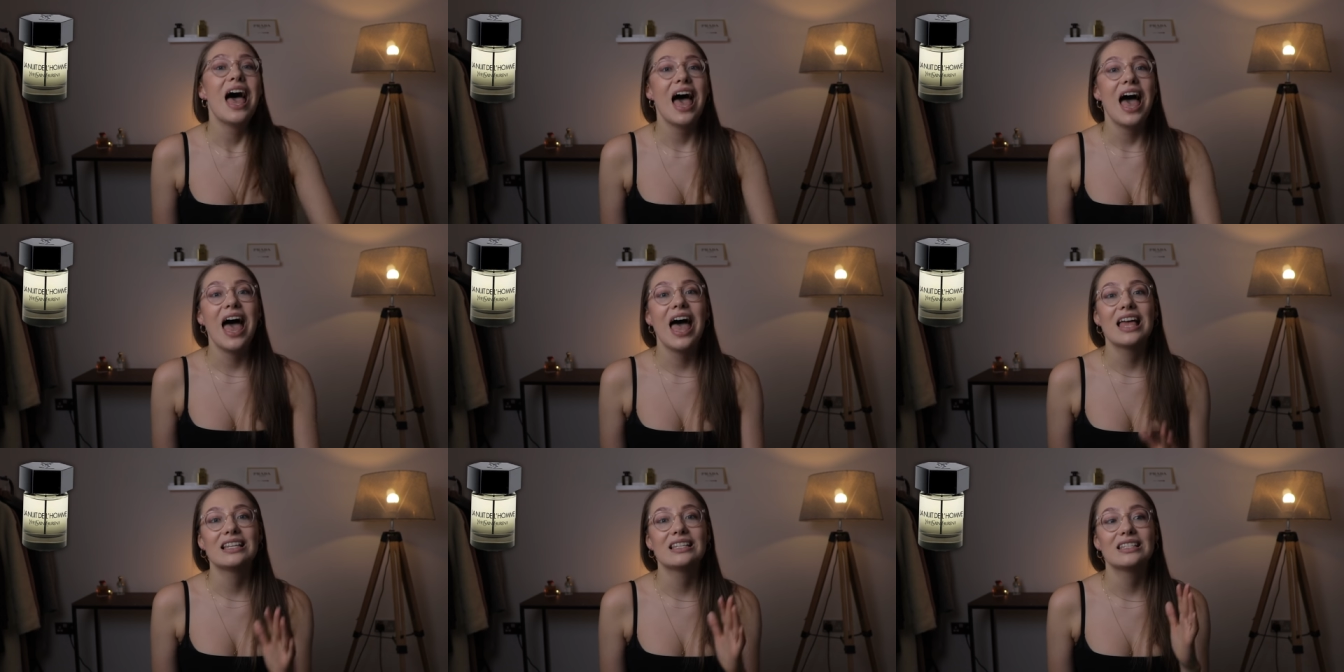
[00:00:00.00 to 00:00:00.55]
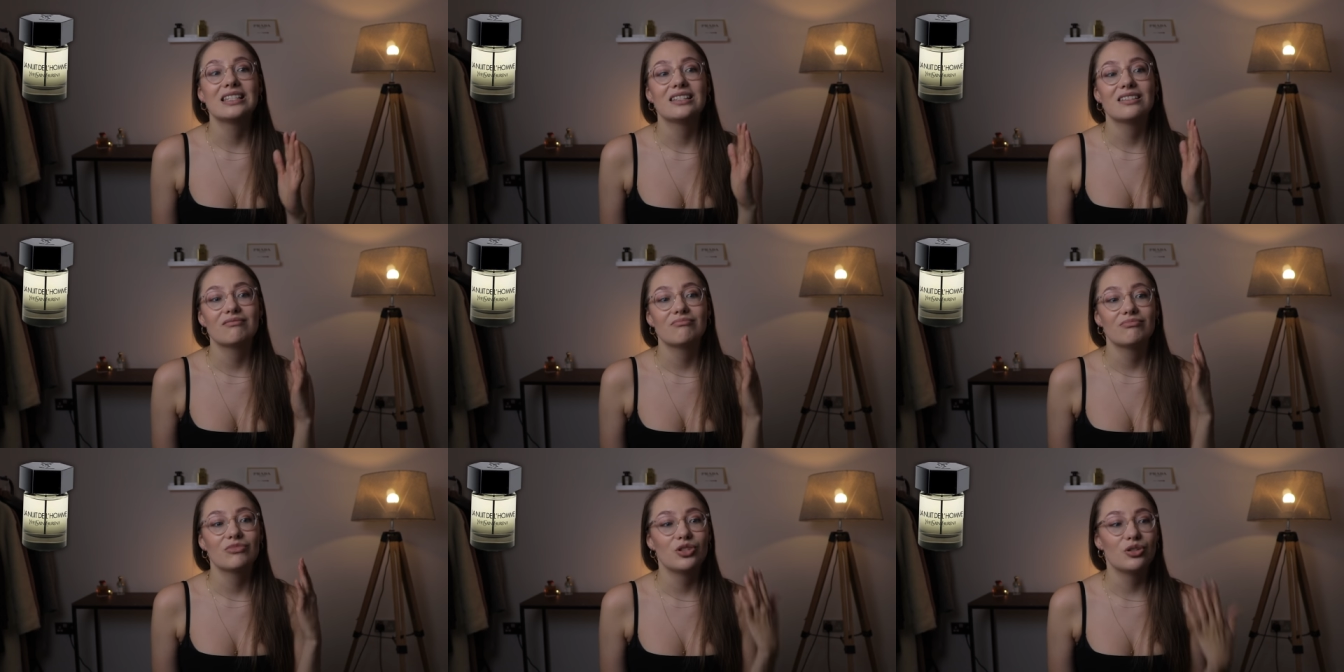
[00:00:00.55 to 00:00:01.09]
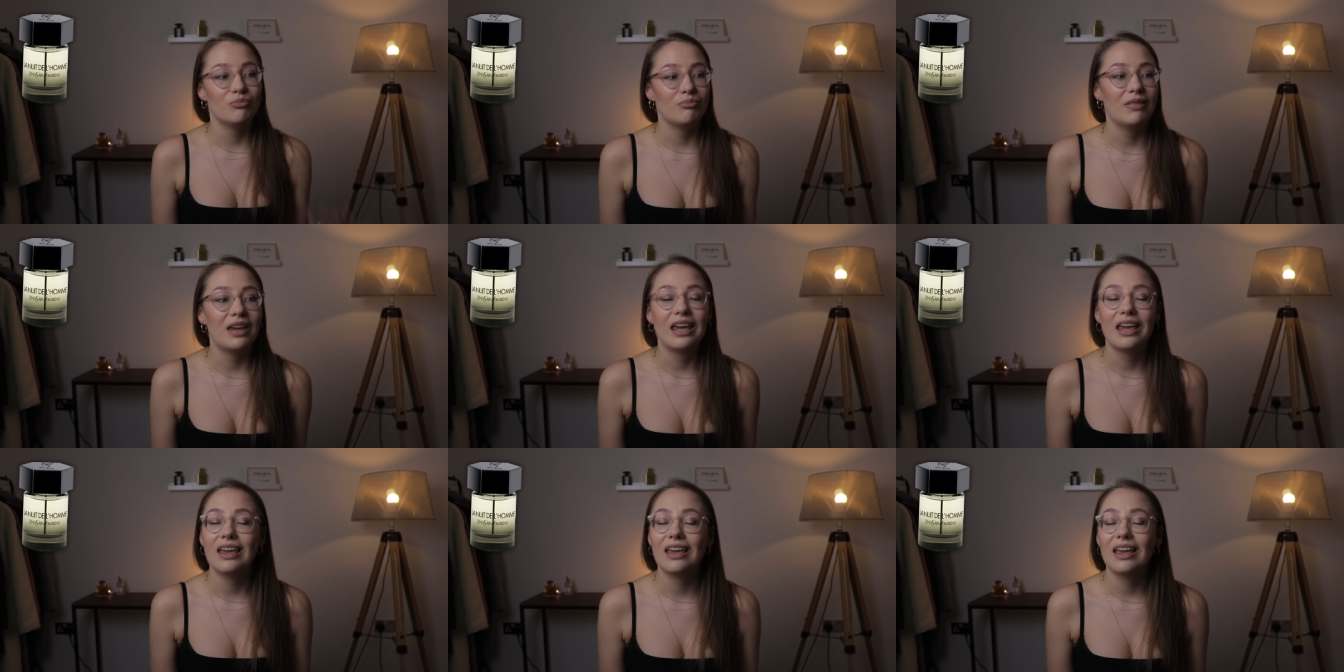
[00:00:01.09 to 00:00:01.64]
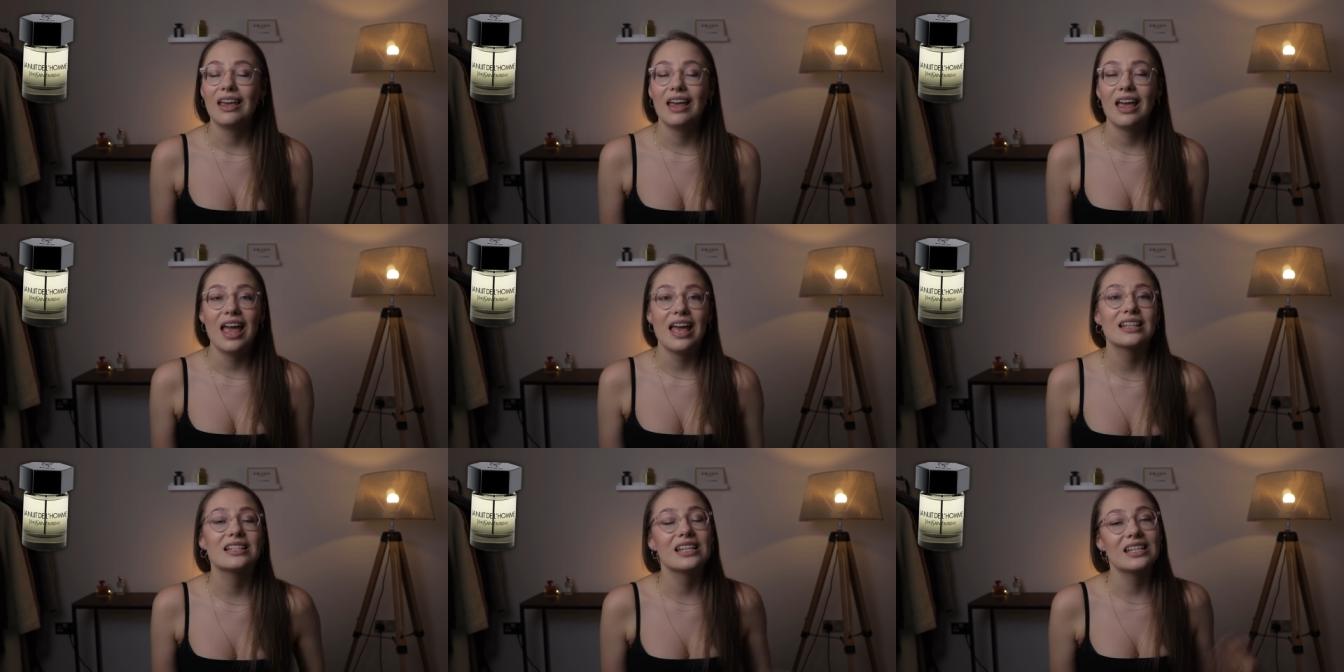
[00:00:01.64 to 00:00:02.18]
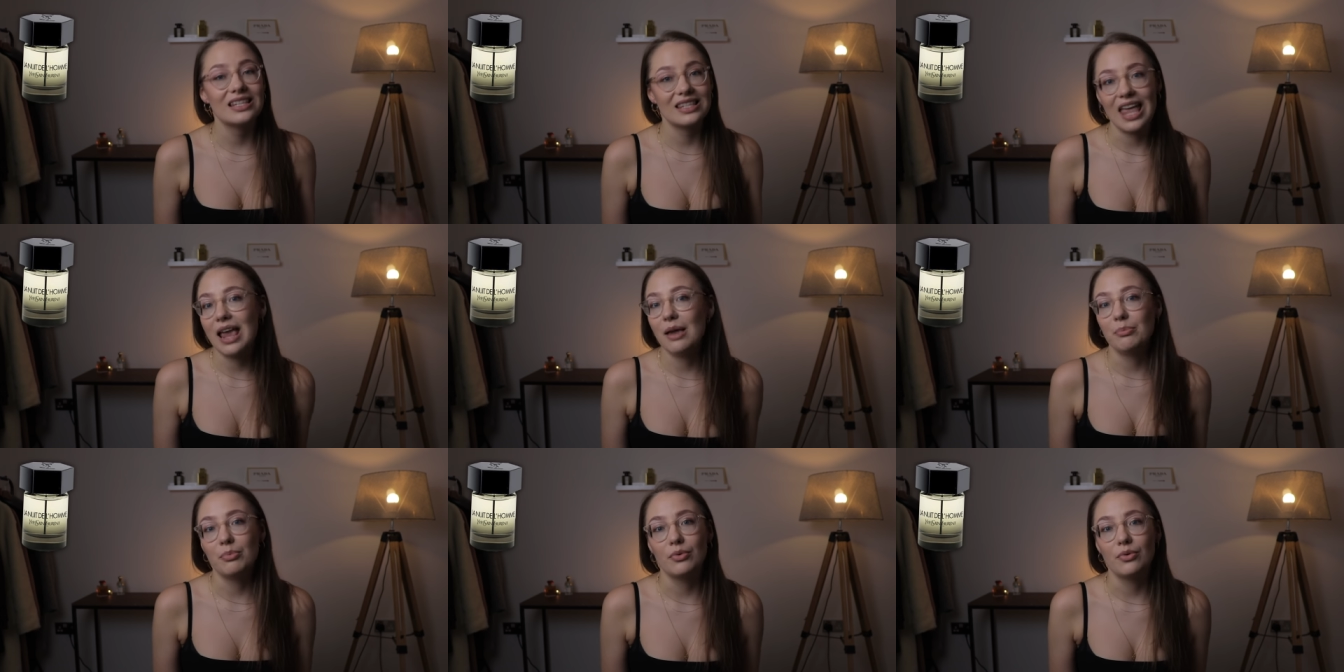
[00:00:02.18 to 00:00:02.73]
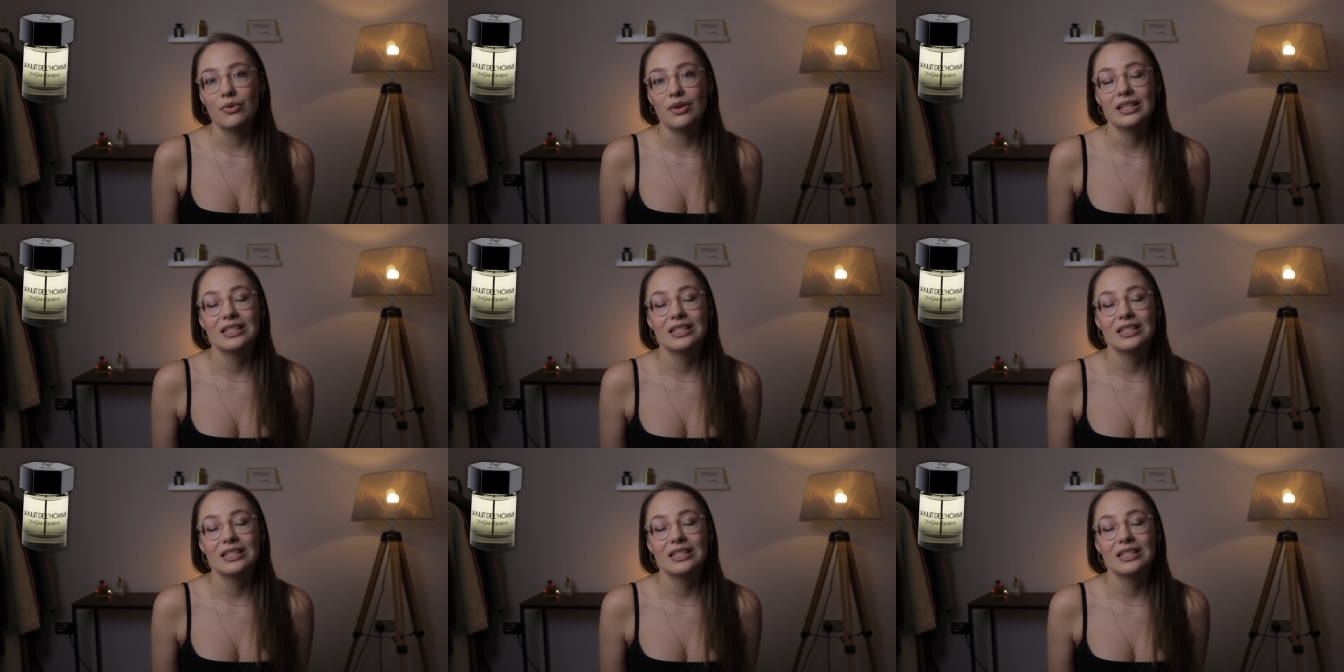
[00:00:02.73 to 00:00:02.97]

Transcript: And to me, it's a staple.